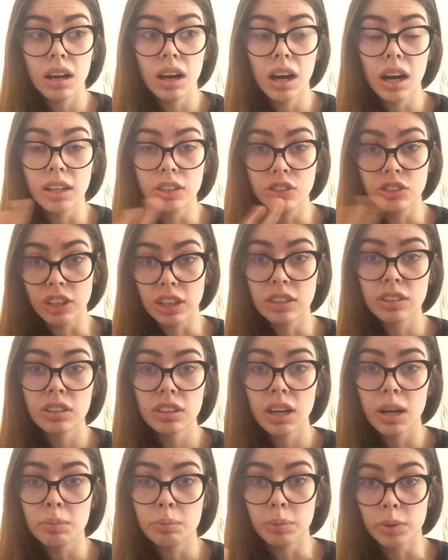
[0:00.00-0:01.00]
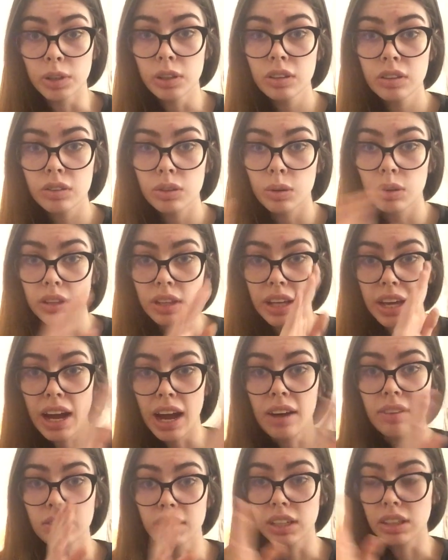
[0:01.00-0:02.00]
a gender at birth, or they
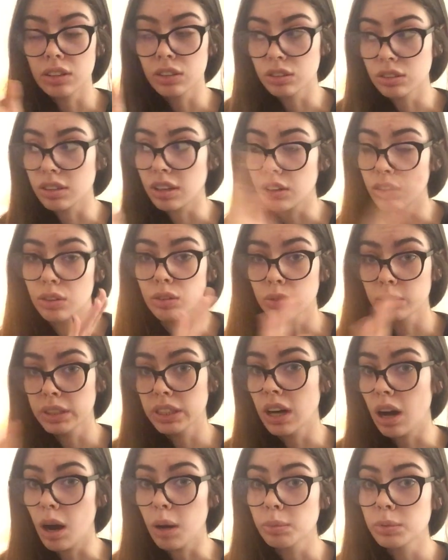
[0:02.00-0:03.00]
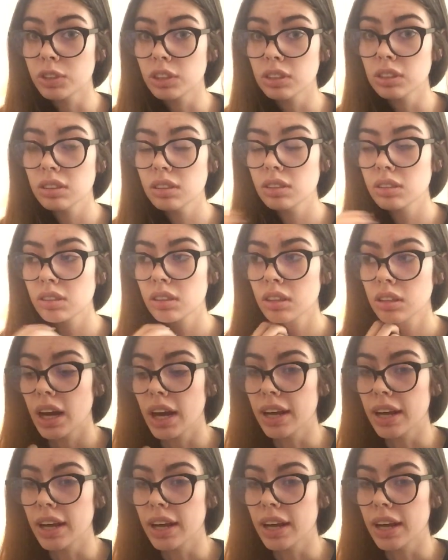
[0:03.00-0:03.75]
have like, there's like 3 options,